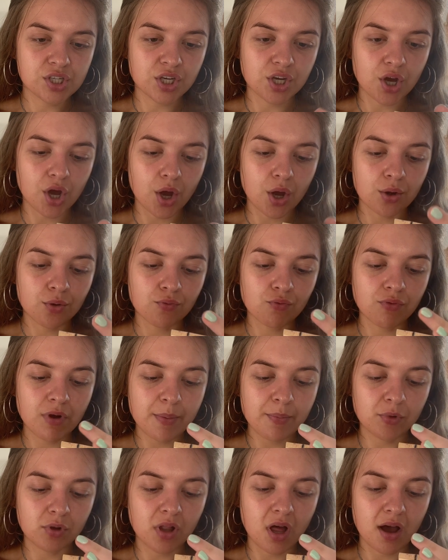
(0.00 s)
Go
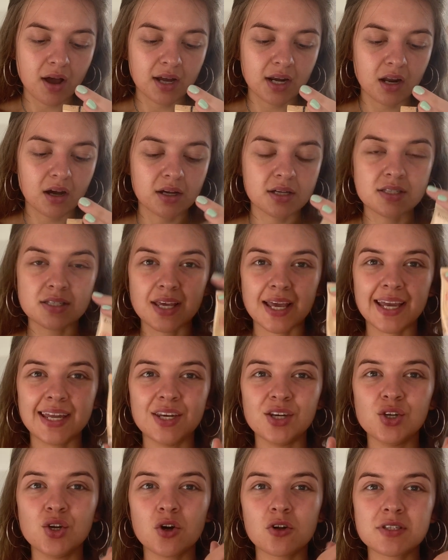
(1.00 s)
Rimmel highlighter
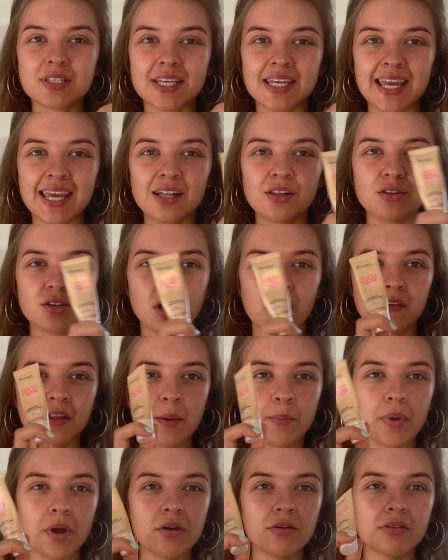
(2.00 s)
in Notting Hill Glow. They're
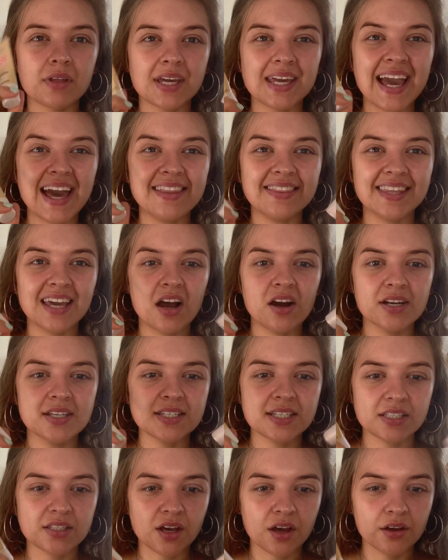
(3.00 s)
both, again, the
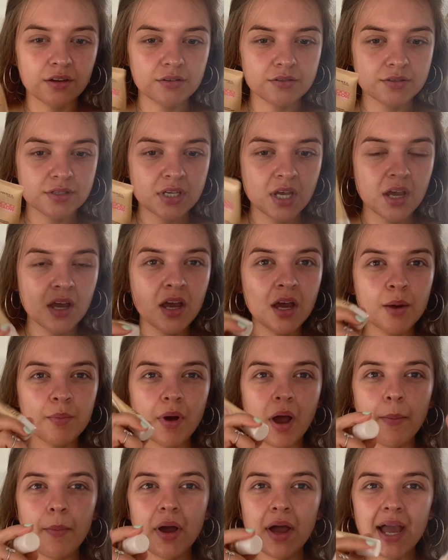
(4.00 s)
icy tones, but
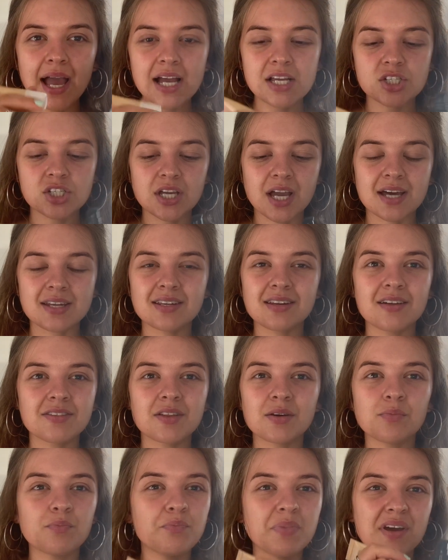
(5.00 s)
I might actually add
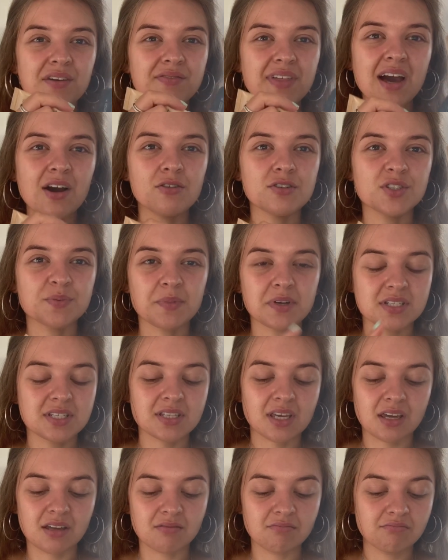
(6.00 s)
another bit of that onto my
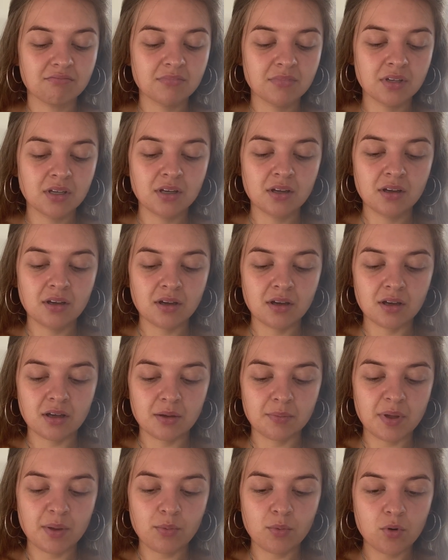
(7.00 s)
skin. A
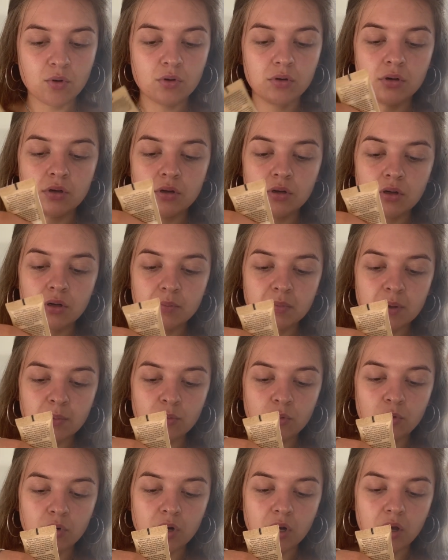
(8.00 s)
bit more
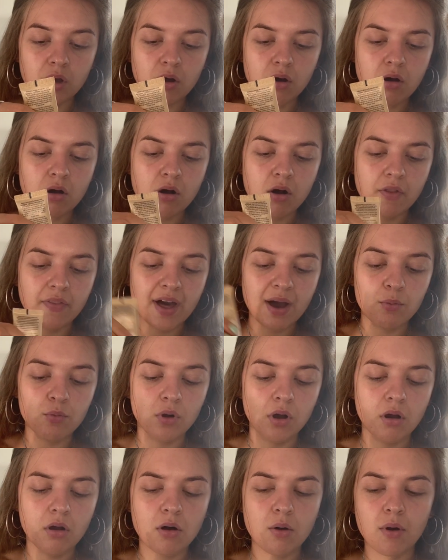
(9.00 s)
glow.
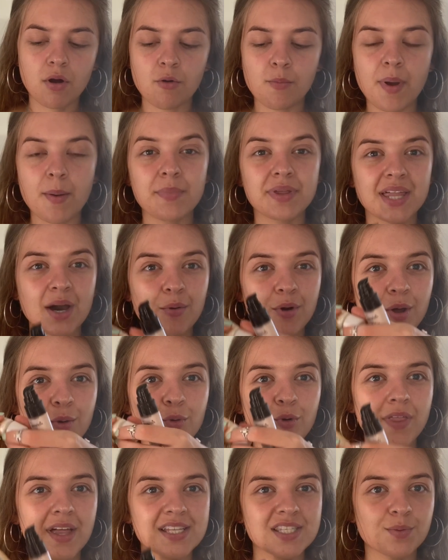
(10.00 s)
Oh, I remember that one. I
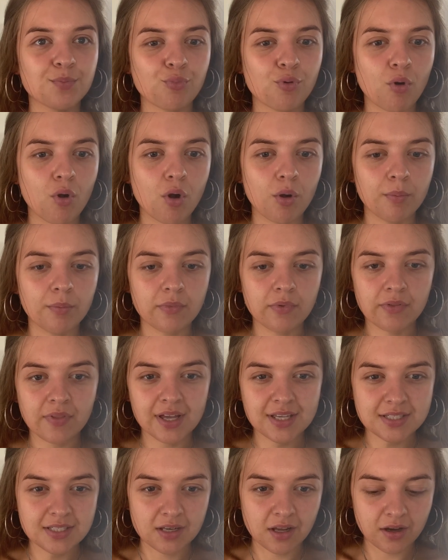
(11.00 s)
wore that to prom.
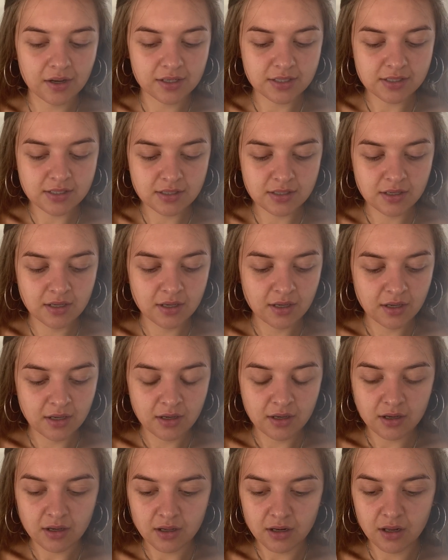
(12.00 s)
That's nice.
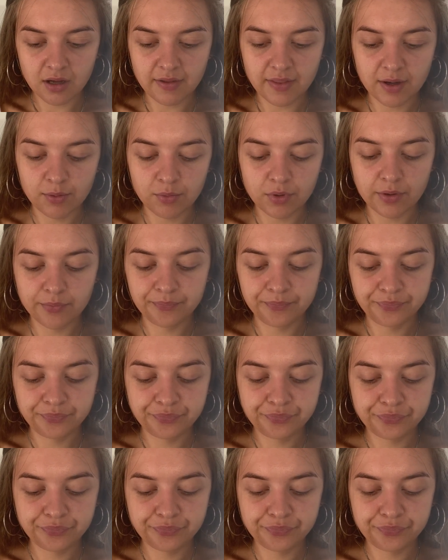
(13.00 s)
I like that one.